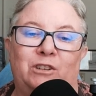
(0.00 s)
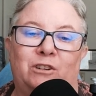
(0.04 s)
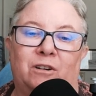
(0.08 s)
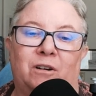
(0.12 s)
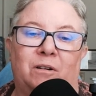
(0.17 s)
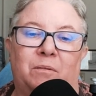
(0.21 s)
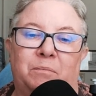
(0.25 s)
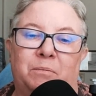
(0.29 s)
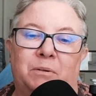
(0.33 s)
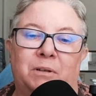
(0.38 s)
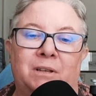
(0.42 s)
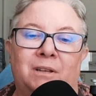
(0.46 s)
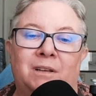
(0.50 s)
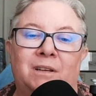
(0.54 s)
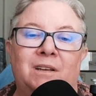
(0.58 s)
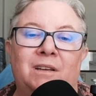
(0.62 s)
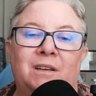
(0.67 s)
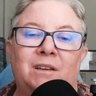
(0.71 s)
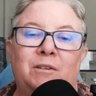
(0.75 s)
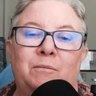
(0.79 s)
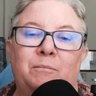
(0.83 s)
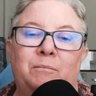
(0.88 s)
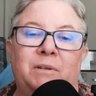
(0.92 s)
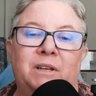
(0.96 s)
in Europe,
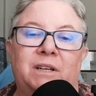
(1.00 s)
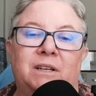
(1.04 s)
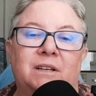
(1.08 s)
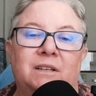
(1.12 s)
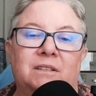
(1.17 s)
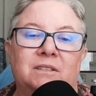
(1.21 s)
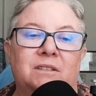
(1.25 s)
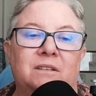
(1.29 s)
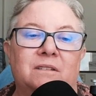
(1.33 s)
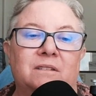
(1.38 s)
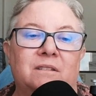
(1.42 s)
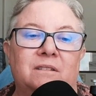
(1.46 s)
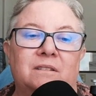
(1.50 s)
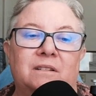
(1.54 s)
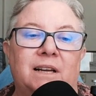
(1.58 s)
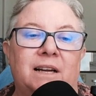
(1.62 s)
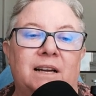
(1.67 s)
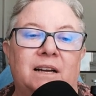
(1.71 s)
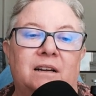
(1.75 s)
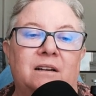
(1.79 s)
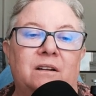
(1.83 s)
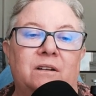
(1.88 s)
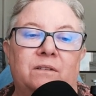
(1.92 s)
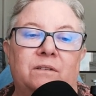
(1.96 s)
because of the
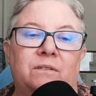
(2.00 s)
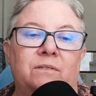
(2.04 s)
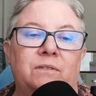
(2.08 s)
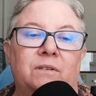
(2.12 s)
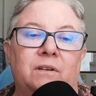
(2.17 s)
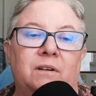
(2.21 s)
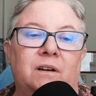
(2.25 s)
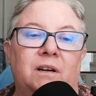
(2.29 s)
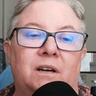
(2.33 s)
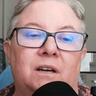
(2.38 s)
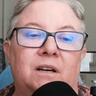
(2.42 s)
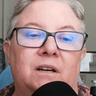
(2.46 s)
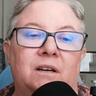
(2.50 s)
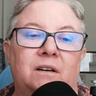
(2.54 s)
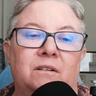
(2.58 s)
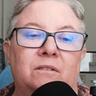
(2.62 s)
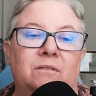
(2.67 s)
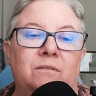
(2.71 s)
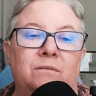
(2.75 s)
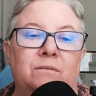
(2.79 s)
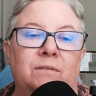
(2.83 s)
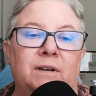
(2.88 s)
lack of uh,